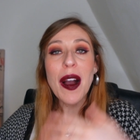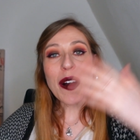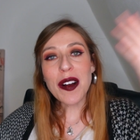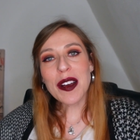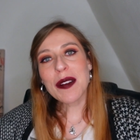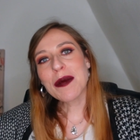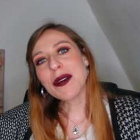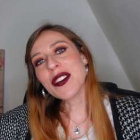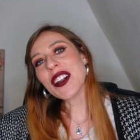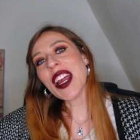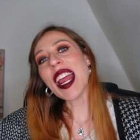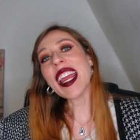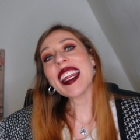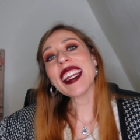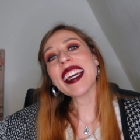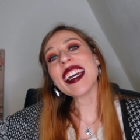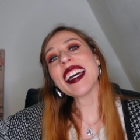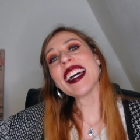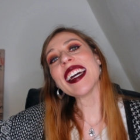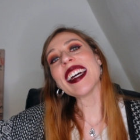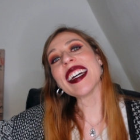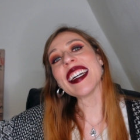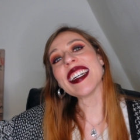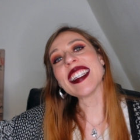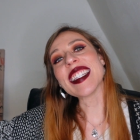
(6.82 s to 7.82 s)
Welcome
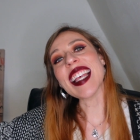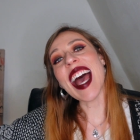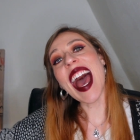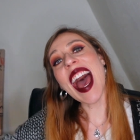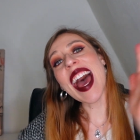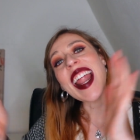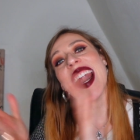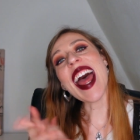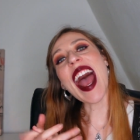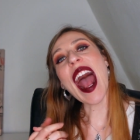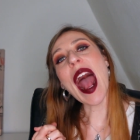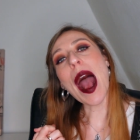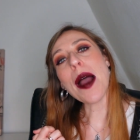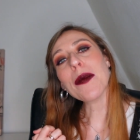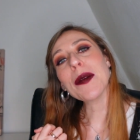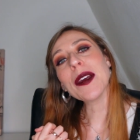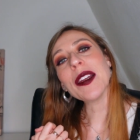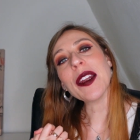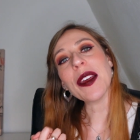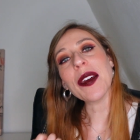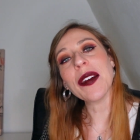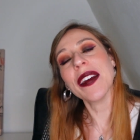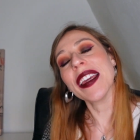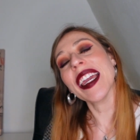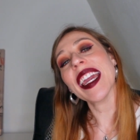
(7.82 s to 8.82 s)
trainers, and a happy
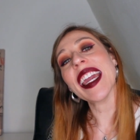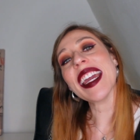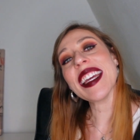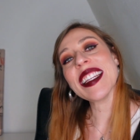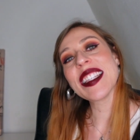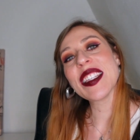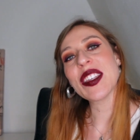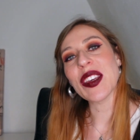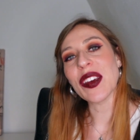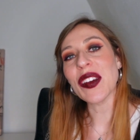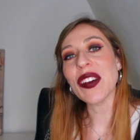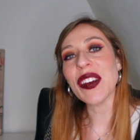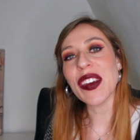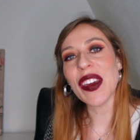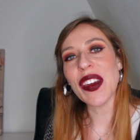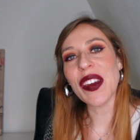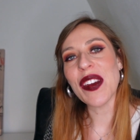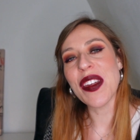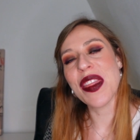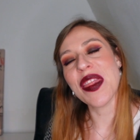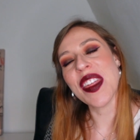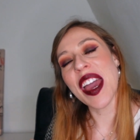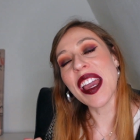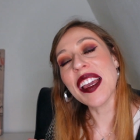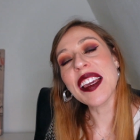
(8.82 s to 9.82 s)
new year to you.
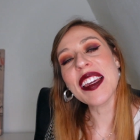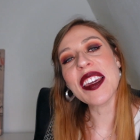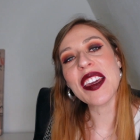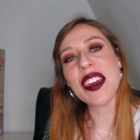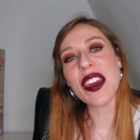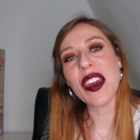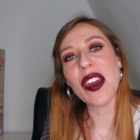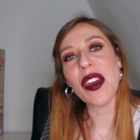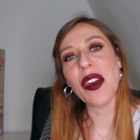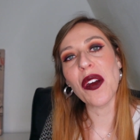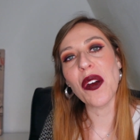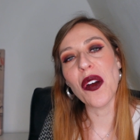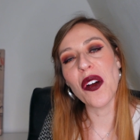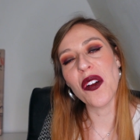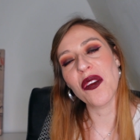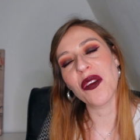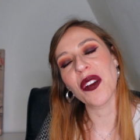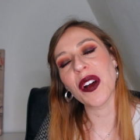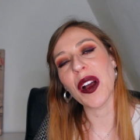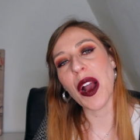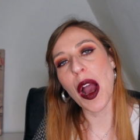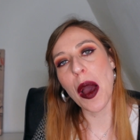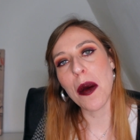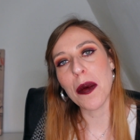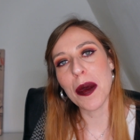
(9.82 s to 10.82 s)
Thank you
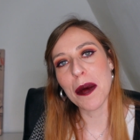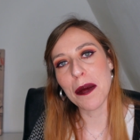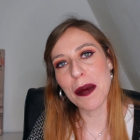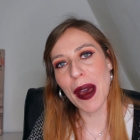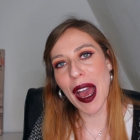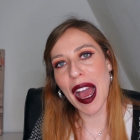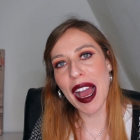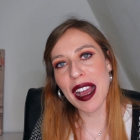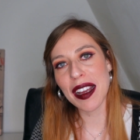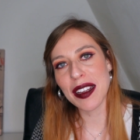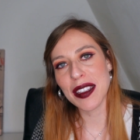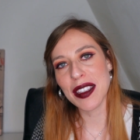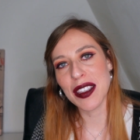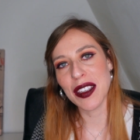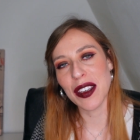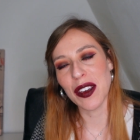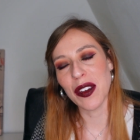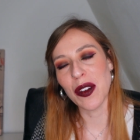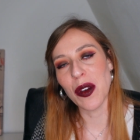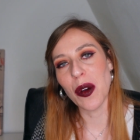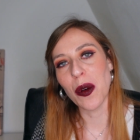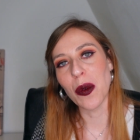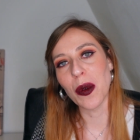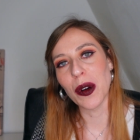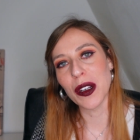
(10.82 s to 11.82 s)
for coming back
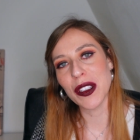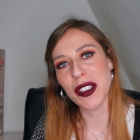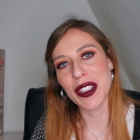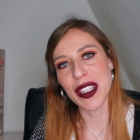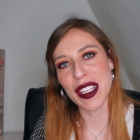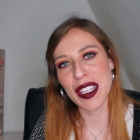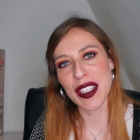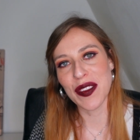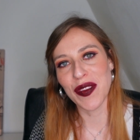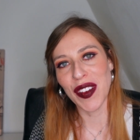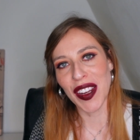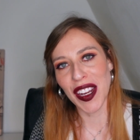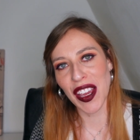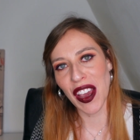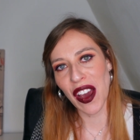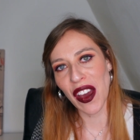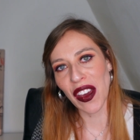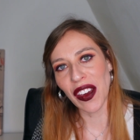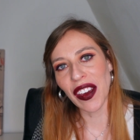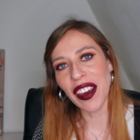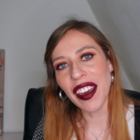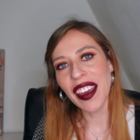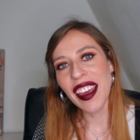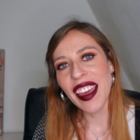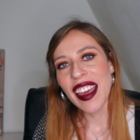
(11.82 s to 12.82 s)
to watch this
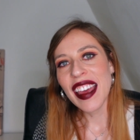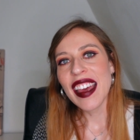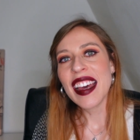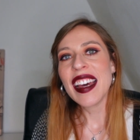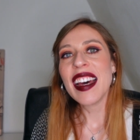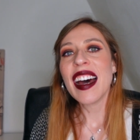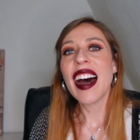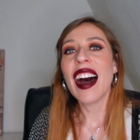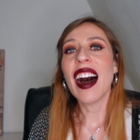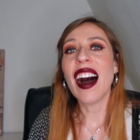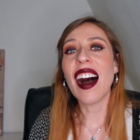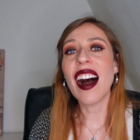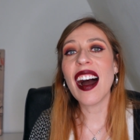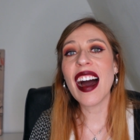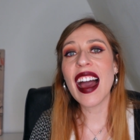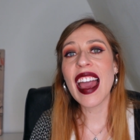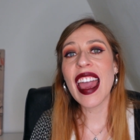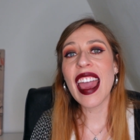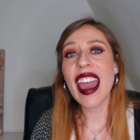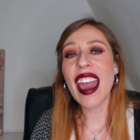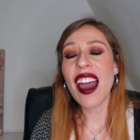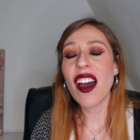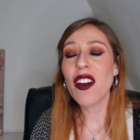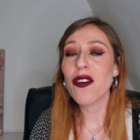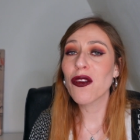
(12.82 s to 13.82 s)
video.
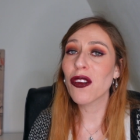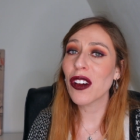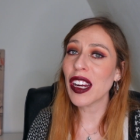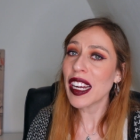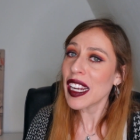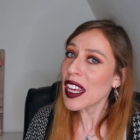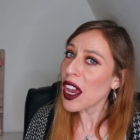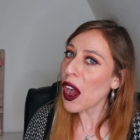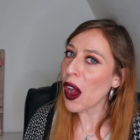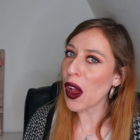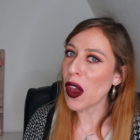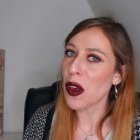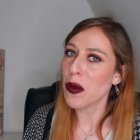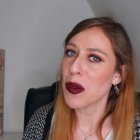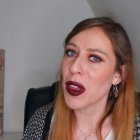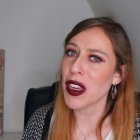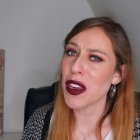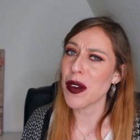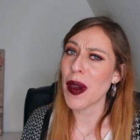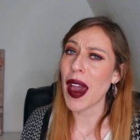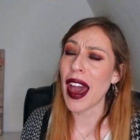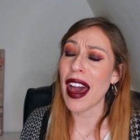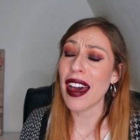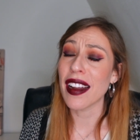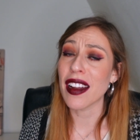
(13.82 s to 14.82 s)
I really hope that
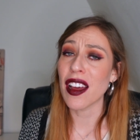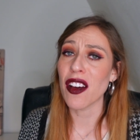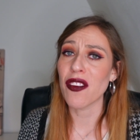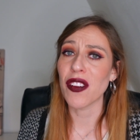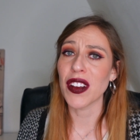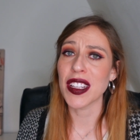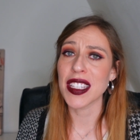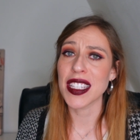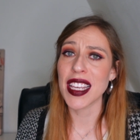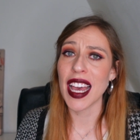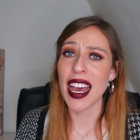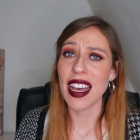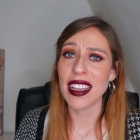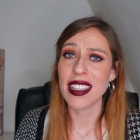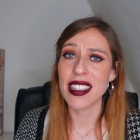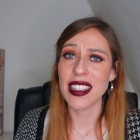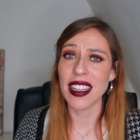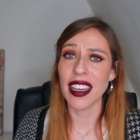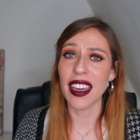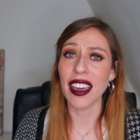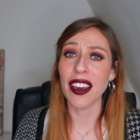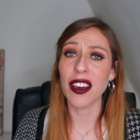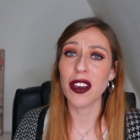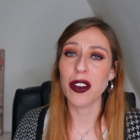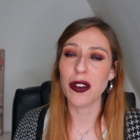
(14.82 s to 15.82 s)
you had a
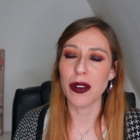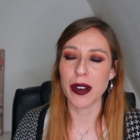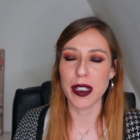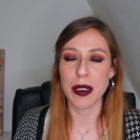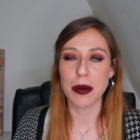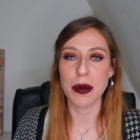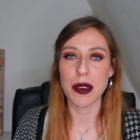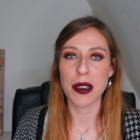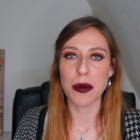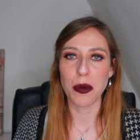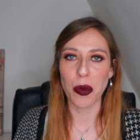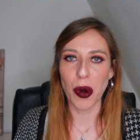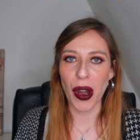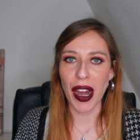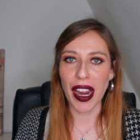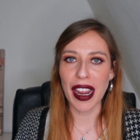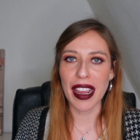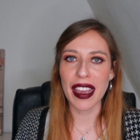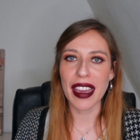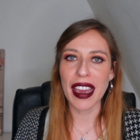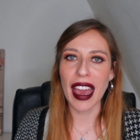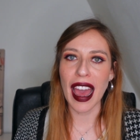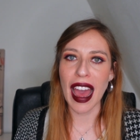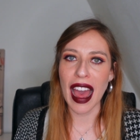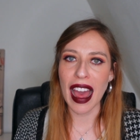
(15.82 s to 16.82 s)
fantastic Christmas
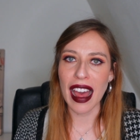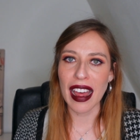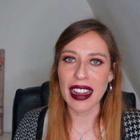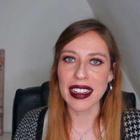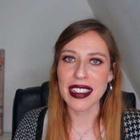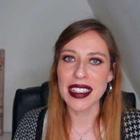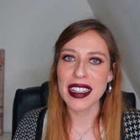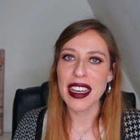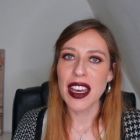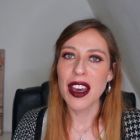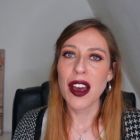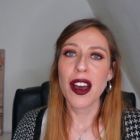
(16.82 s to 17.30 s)
break, and